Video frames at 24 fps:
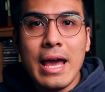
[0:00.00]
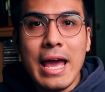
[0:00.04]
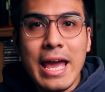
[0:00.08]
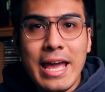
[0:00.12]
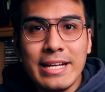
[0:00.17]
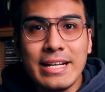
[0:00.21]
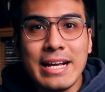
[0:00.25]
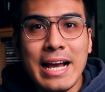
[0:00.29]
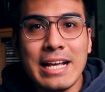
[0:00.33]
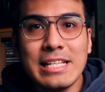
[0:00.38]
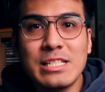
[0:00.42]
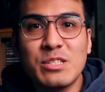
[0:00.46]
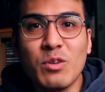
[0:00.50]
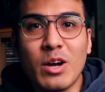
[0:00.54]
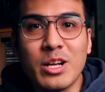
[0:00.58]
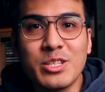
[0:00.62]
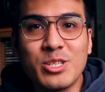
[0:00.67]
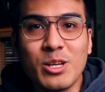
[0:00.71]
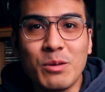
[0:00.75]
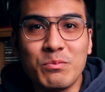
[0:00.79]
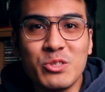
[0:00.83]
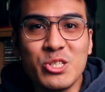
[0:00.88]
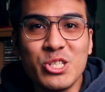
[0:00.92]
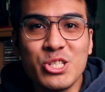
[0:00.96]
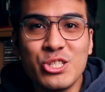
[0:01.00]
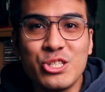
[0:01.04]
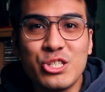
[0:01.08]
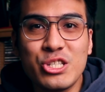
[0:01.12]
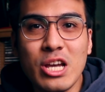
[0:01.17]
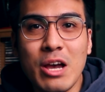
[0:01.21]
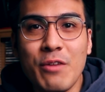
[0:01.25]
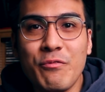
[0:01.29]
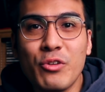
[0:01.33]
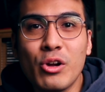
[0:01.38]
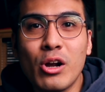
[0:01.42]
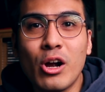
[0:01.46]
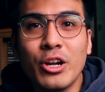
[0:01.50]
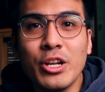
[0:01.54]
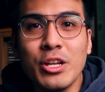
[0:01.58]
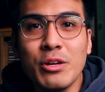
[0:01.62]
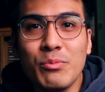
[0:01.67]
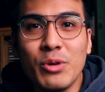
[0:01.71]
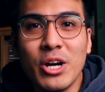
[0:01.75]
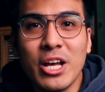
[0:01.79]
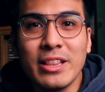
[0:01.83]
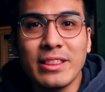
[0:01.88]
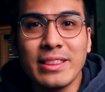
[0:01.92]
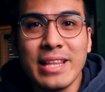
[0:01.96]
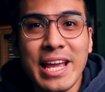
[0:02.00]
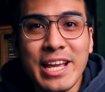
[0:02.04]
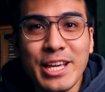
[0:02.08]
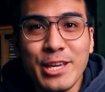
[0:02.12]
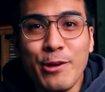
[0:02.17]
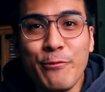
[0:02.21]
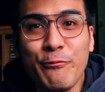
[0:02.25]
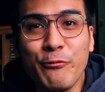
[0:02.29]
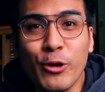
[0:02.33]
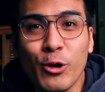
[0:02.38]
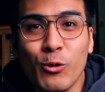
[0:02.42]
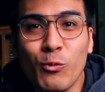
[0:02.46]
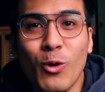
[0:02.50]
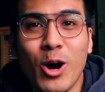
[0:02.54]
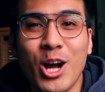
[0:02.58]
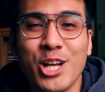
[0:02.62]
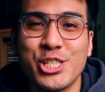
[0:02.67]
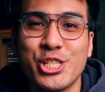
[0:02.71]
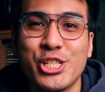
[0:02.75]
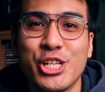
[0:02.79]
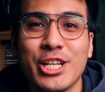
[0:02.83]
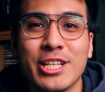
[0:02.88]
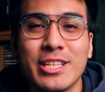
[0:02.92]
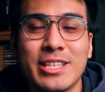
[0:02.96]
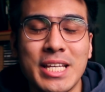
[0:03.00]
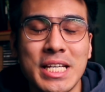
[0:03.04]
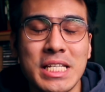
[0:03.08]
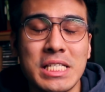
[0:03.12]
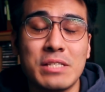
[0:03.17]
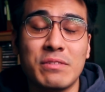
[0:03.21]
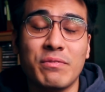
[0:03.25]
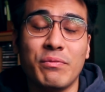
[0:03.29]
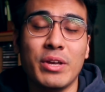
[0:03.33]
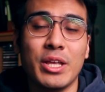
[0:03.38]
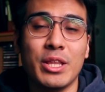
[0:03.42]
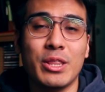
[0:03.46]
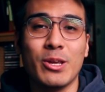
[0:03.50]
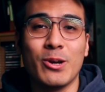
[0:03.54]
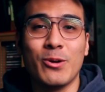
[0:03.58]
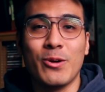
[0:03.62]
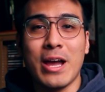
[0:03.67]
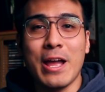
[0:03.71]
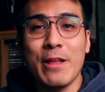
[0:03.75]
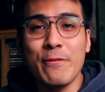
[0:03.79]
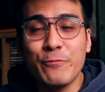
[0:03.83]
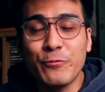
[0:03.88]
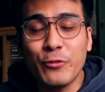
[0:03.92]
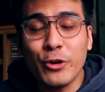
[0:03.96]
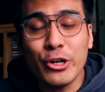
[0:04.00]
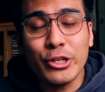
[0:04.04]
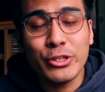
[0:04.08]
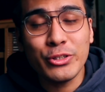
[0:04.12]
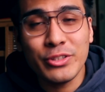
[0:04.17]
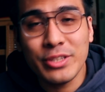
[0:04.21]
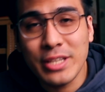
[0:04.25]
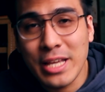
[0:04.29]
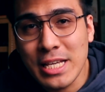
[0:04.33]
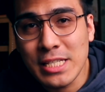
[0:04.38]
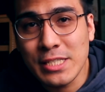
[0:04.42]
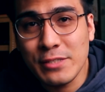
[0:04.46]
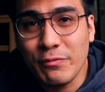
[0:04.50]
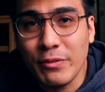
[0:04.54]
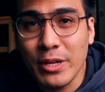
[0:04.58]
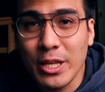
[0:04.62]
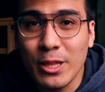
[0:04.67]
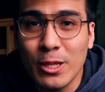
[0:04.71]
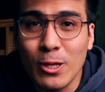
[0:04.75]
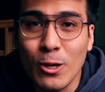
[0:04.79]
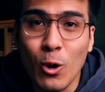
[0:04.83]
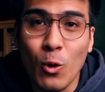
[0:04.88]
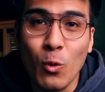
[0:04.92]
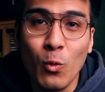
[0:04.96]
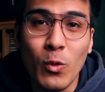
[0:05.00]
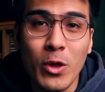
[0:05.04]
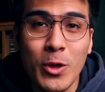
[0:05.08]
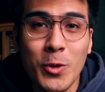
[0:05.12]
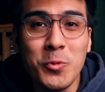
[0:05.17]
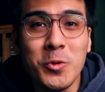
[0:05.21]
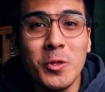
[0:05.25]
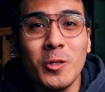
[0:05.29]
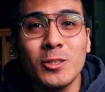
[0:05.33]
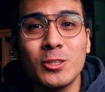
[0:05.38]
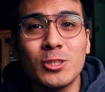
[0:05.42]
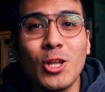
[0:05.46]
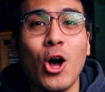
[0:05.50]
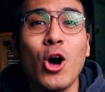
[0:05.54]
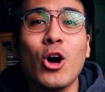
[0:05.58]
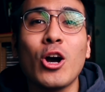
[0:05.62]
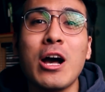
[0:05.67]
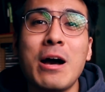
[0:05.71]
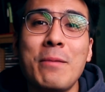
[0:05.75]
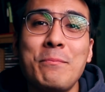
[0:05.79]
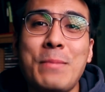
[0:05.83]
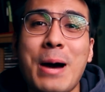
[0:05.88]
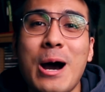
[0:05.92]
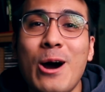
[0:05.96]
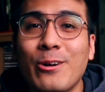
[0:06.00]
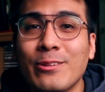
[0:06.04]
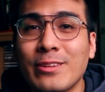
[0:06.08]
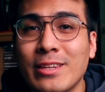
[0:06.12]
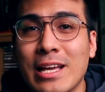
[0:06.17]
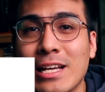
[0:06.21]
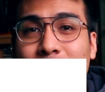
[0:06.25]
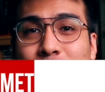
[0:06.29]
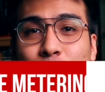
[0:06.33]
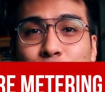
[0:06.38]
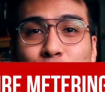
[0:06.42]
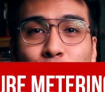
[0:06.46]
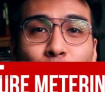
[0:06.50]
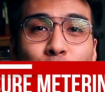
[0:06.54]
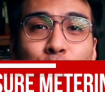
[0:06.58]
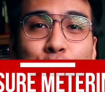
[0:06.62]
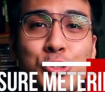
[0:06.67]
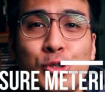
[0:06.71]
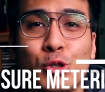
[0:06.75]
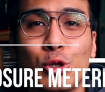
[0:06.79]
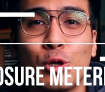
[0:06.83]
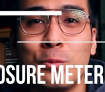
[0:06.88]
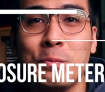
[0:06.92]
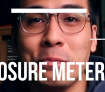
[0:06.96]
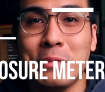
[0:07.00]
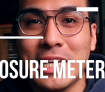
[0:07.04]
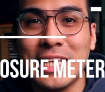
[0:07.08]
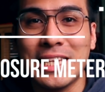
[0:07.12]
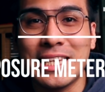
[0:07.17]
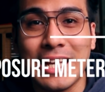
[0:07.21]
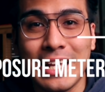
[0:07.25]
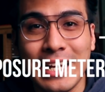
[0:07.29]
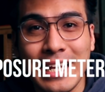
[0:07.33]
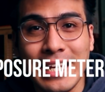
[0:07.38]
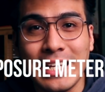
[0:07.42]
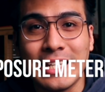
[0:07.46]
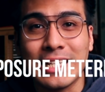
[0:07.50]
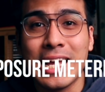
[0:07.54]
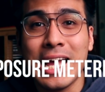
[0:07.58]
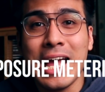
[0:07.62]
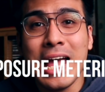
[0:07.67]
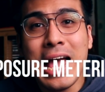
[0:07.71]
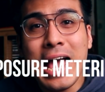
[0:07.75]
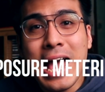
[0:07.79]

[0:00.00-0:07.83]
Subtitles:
Hey guys, what's up? This is Jeff Eronimo and thank you for watching this video. And for today's video, we will talk about exposure metering.